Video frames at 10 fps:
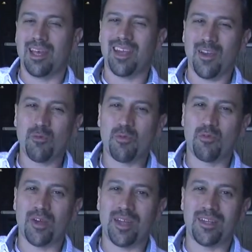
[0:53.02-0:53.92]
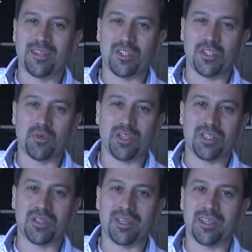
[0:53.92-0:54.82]
I often find in a
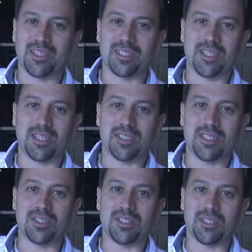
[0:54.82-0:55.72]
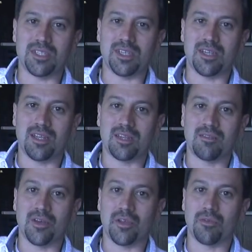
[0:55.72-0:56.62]
situation like this that it's easy to see it in
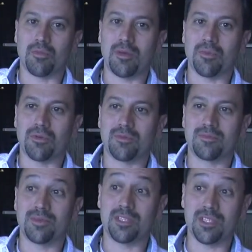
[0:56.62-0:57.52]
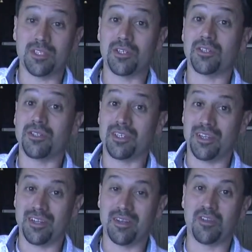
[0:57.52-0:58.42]
other people, much easier to see
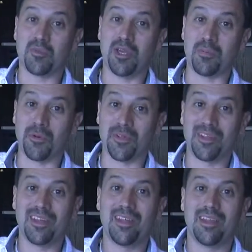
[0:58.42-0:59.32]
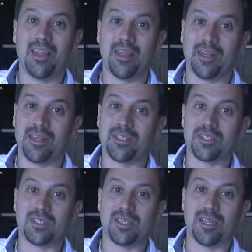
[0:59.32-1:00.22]
it in other people than it is
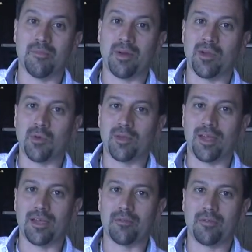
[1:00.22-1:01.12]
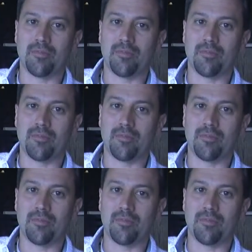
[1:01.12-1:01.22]
to see it in my own life.